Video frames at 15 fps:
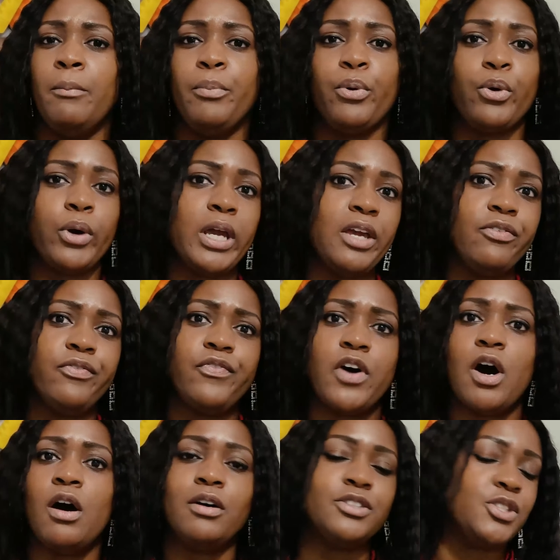
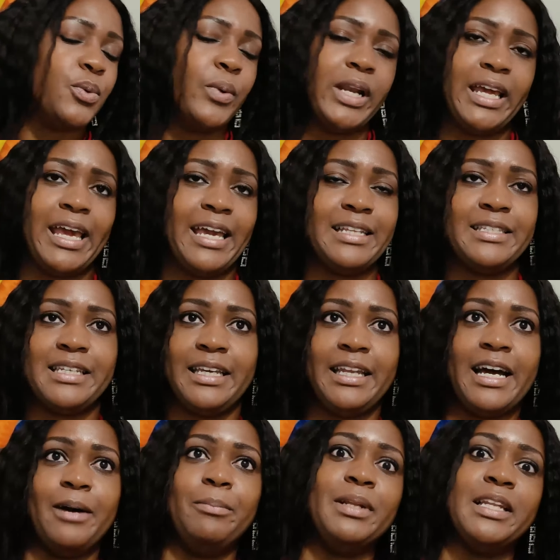pre-fall
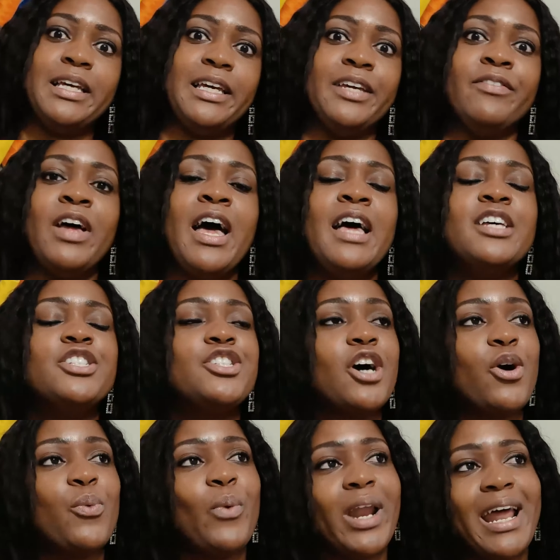2018, I believe.
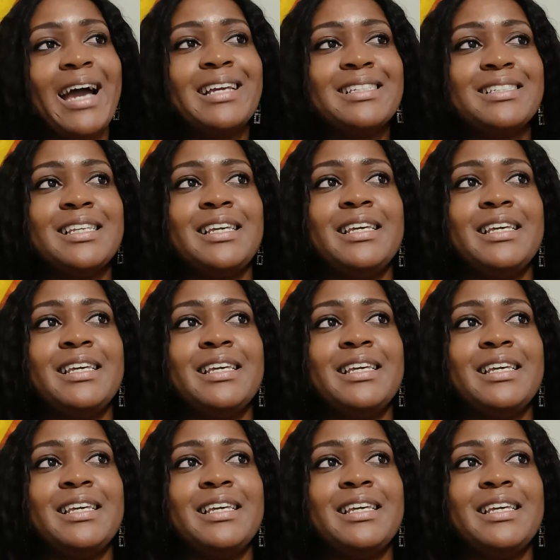So when I